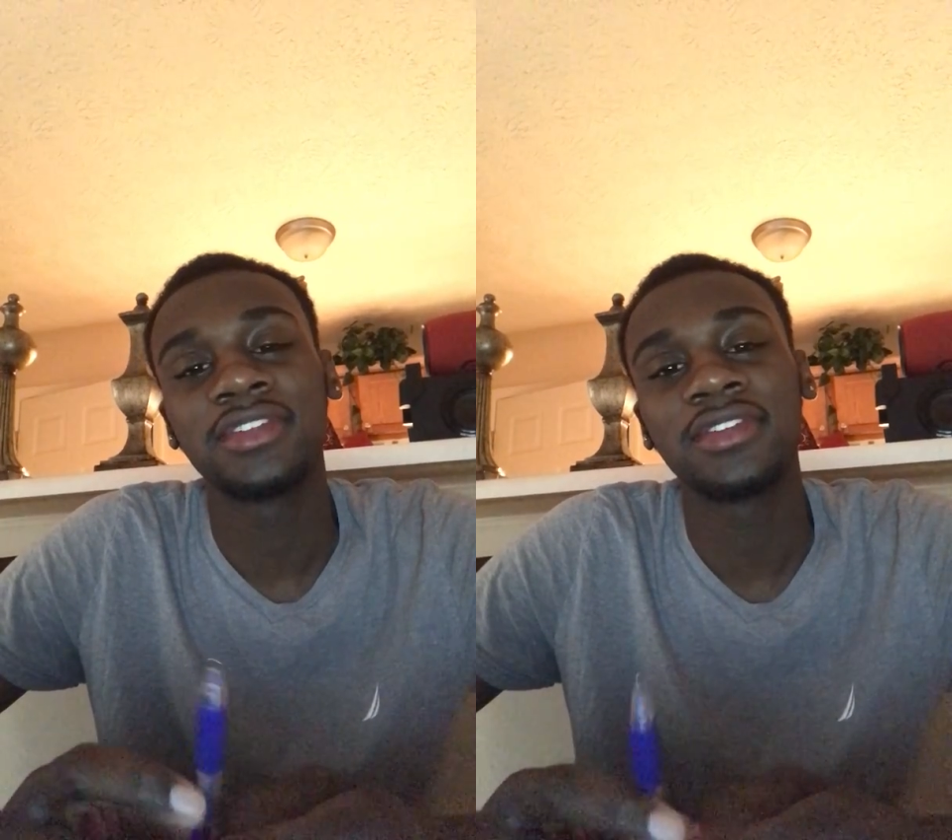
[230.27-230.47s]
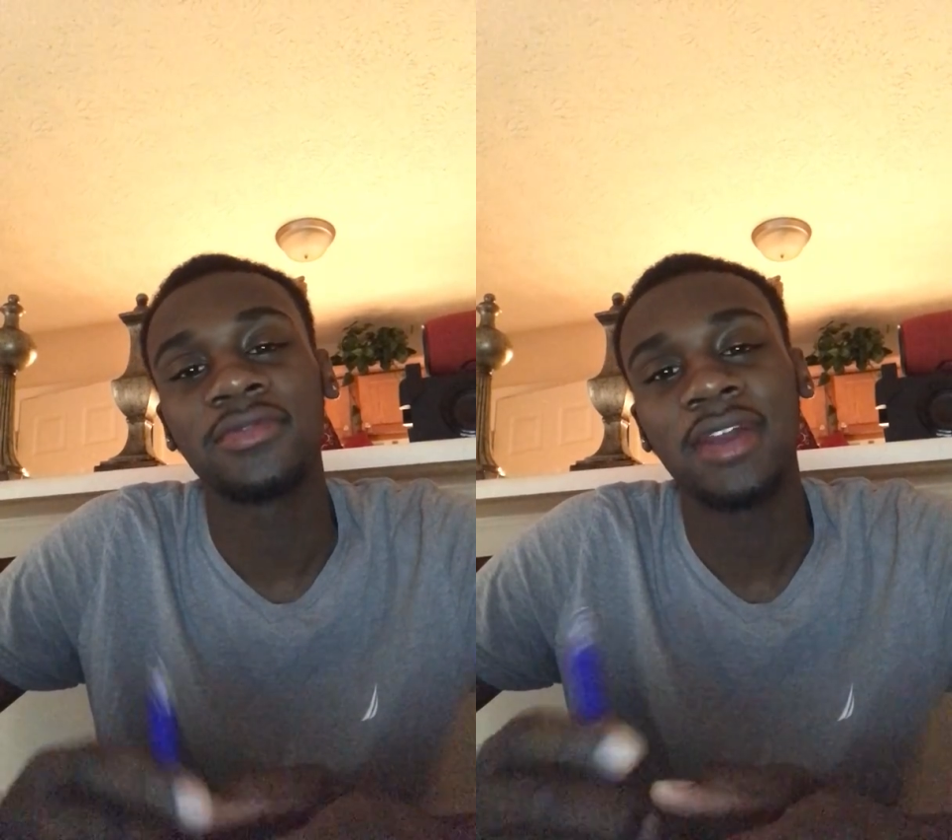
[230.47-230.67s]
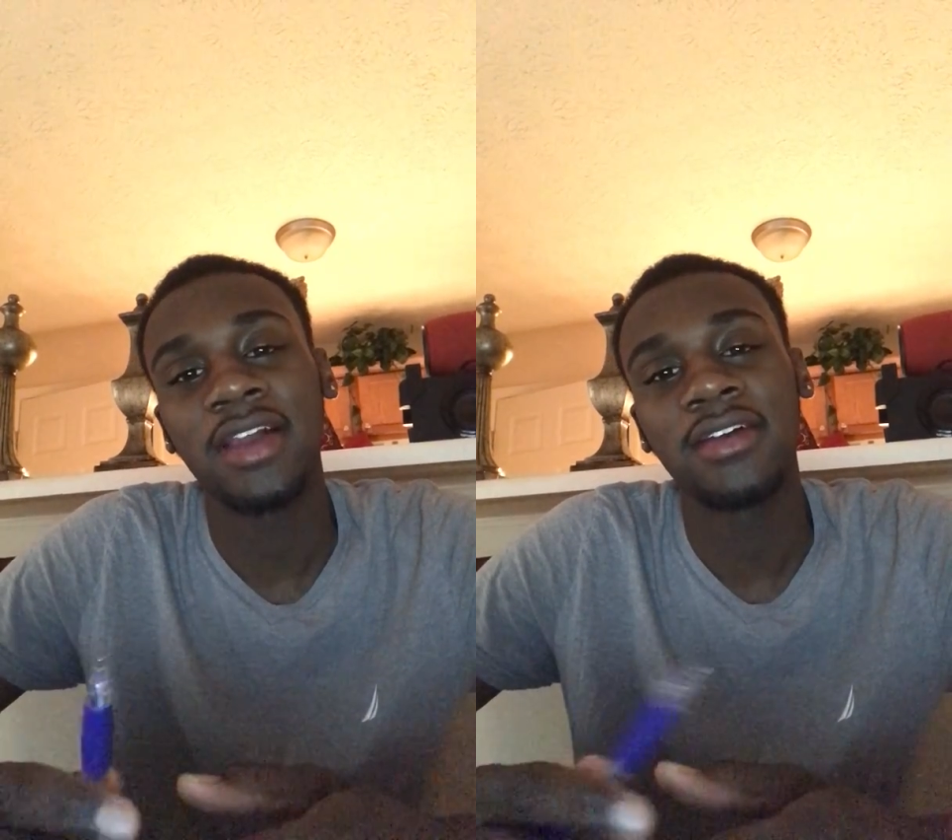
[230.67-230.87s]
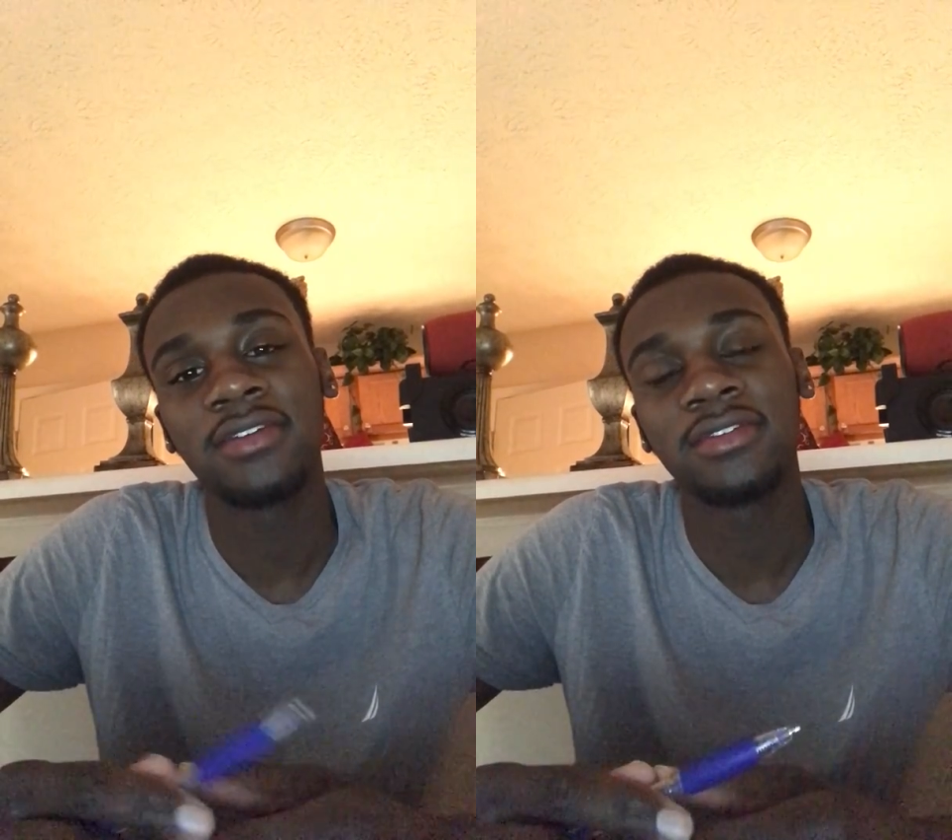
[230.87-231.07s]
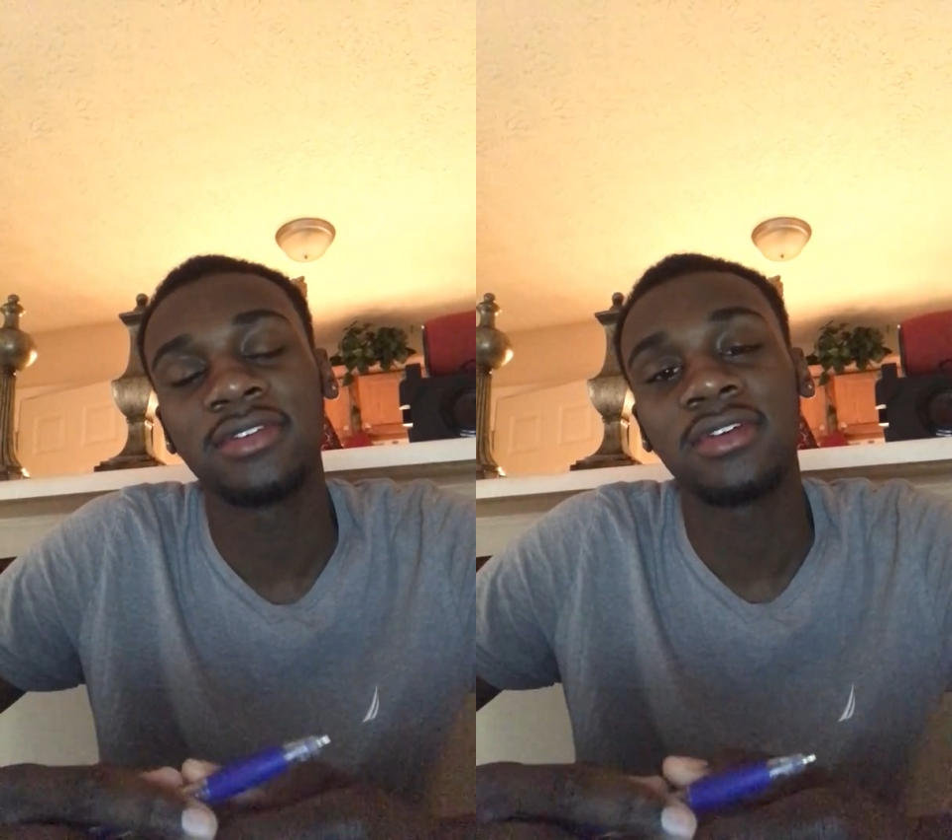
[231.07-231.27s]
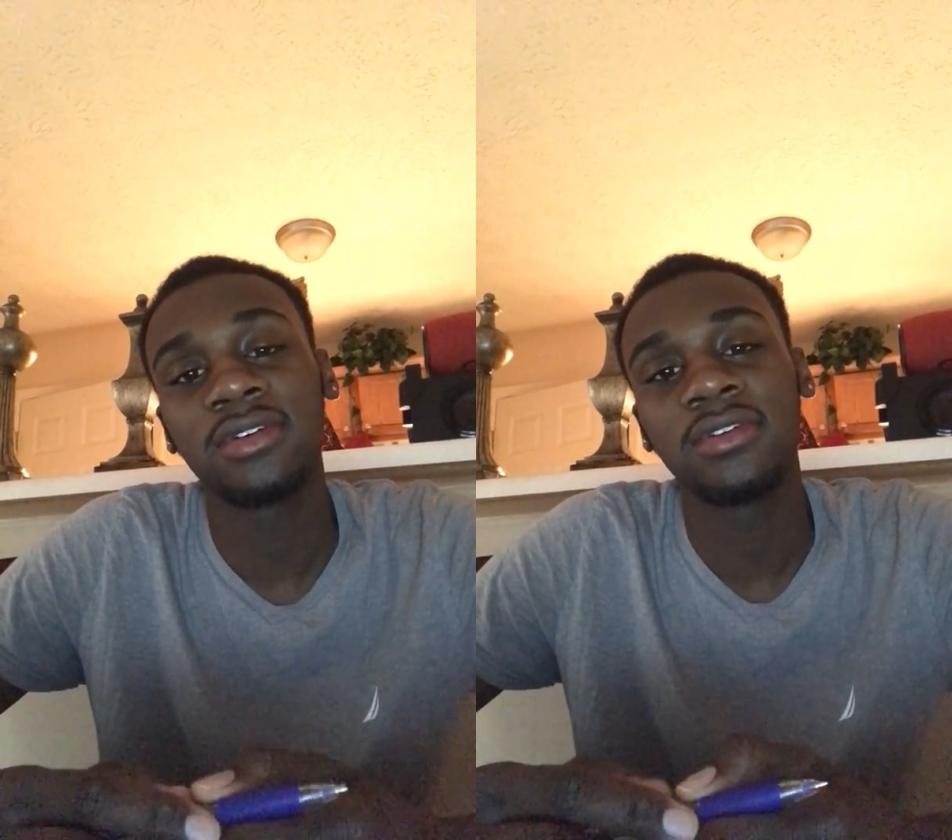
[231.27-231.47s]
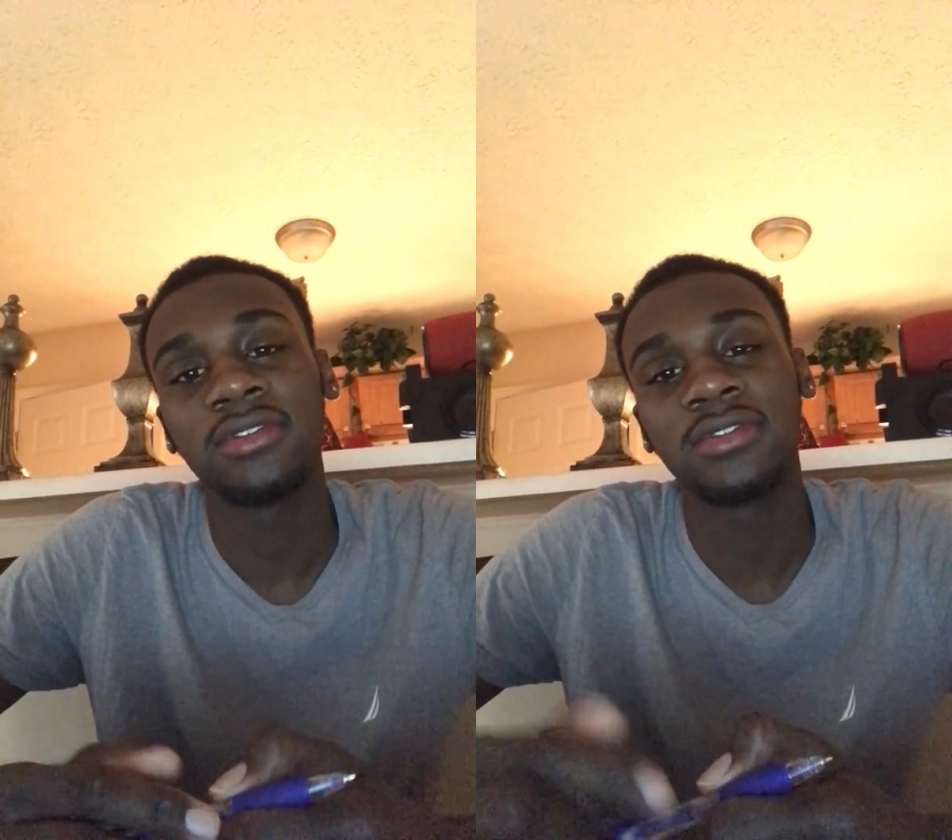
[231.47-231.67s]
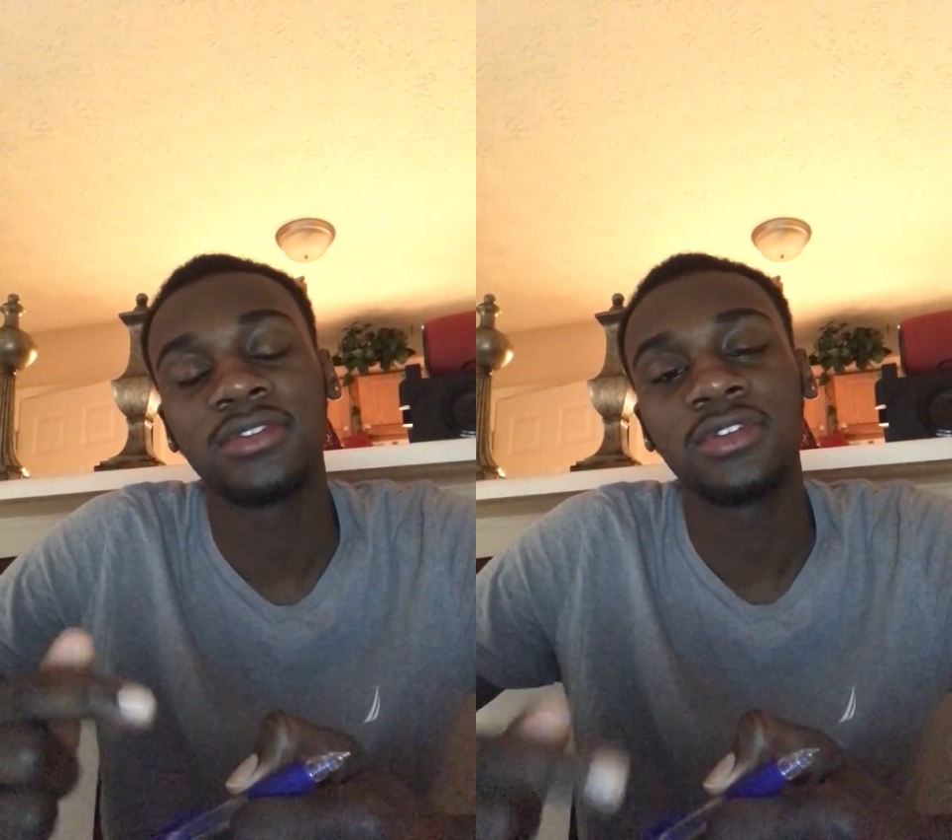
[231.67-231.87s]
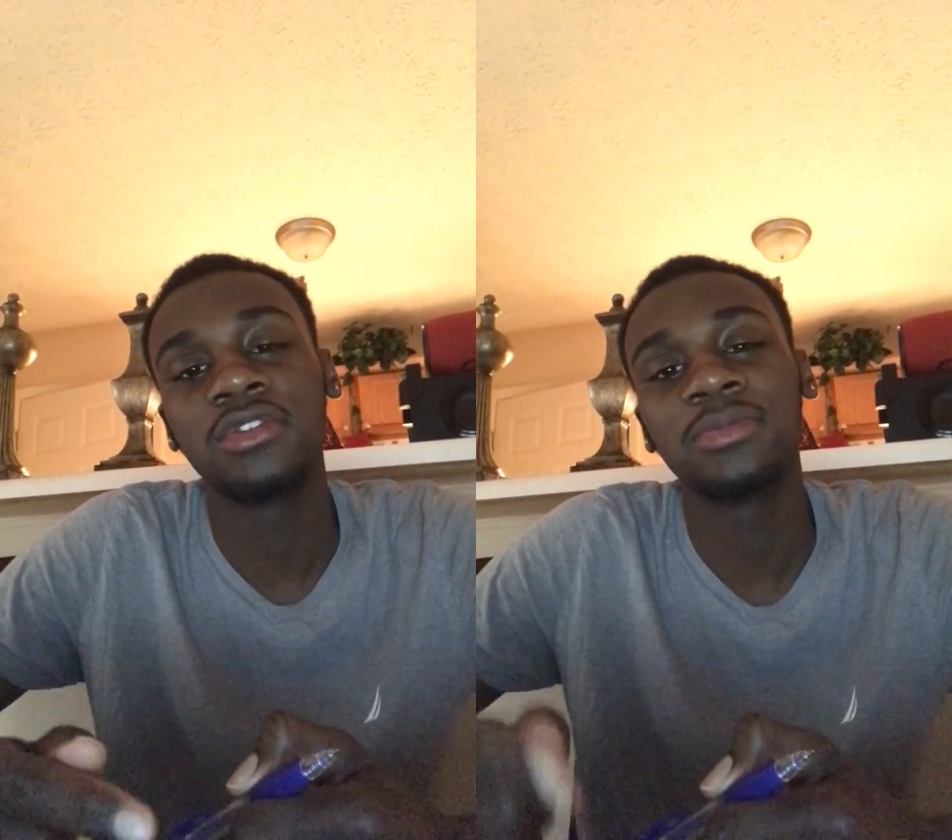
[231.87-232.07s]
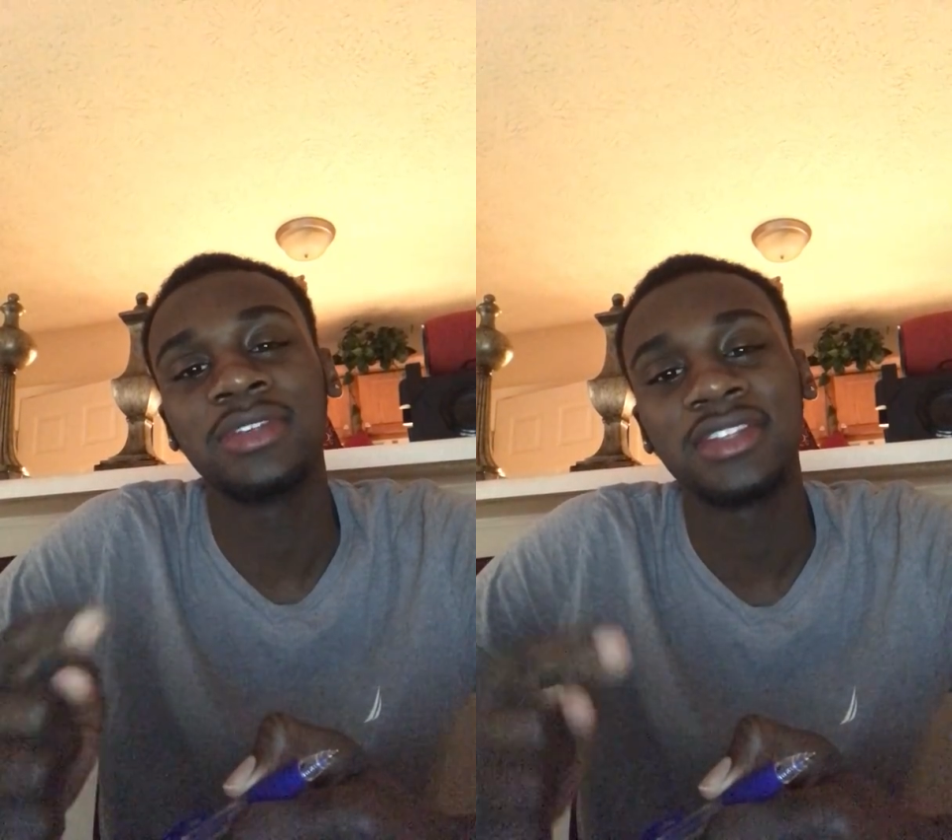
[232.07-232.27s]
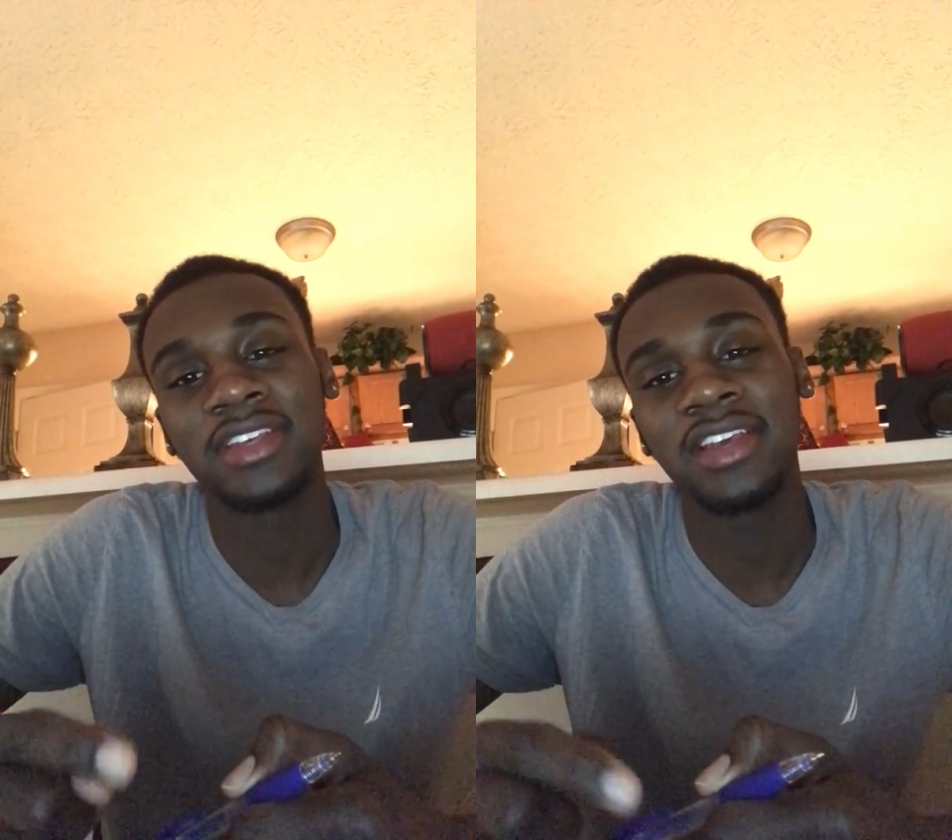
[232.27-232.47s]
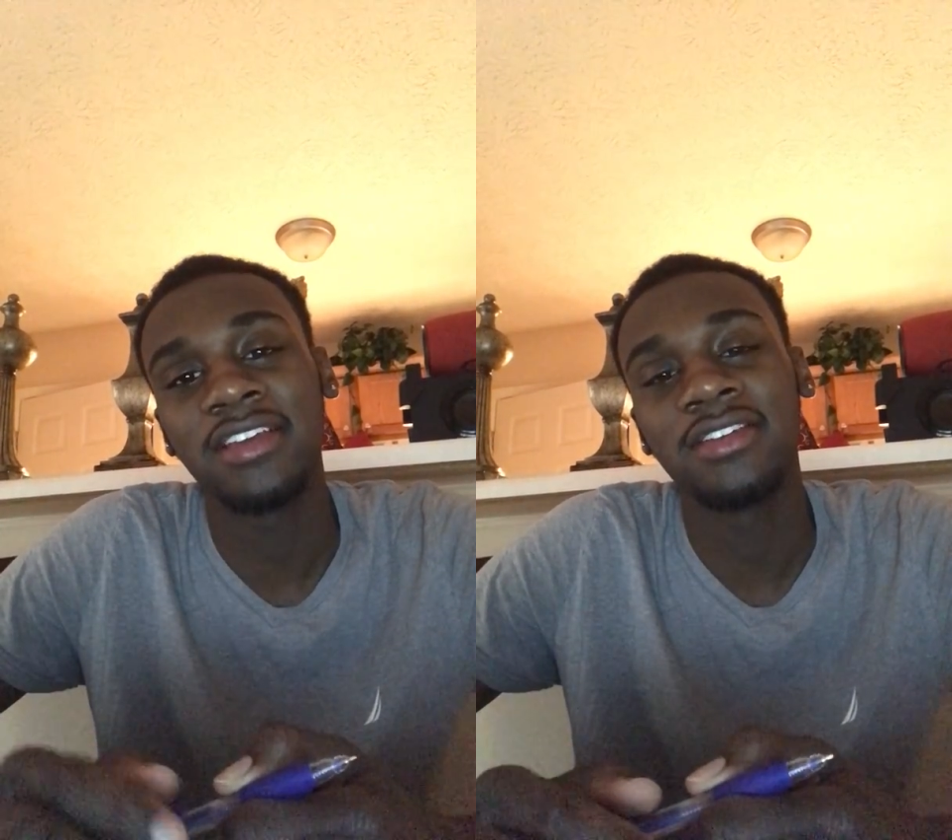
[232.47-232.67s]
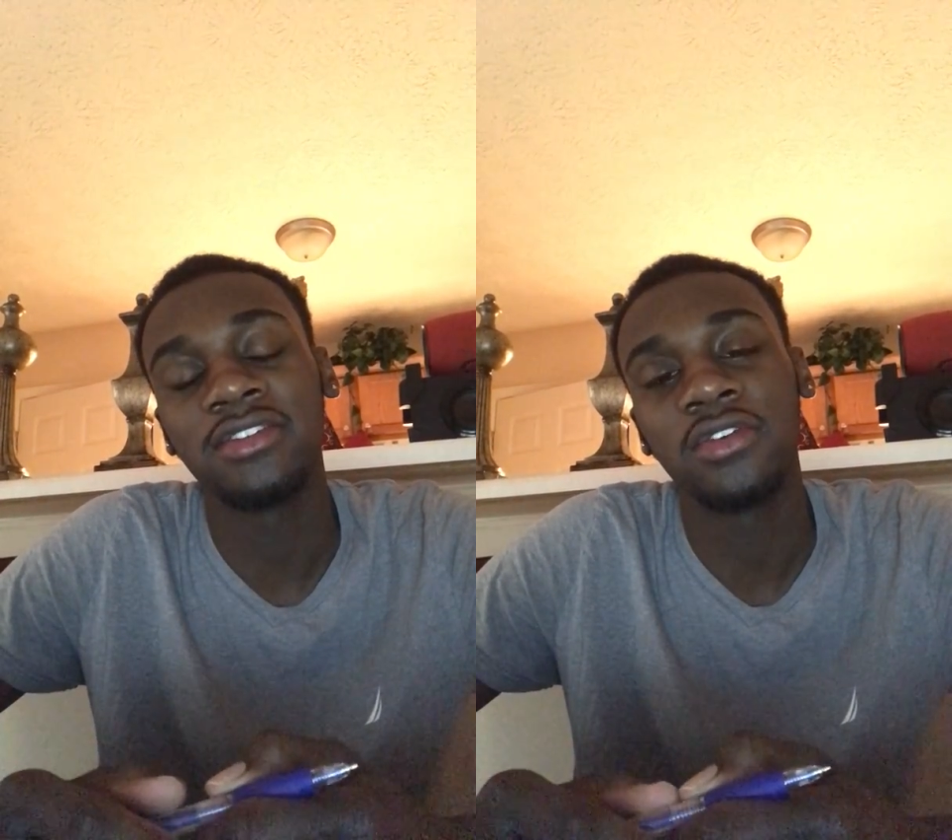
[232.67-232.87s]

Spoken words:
secure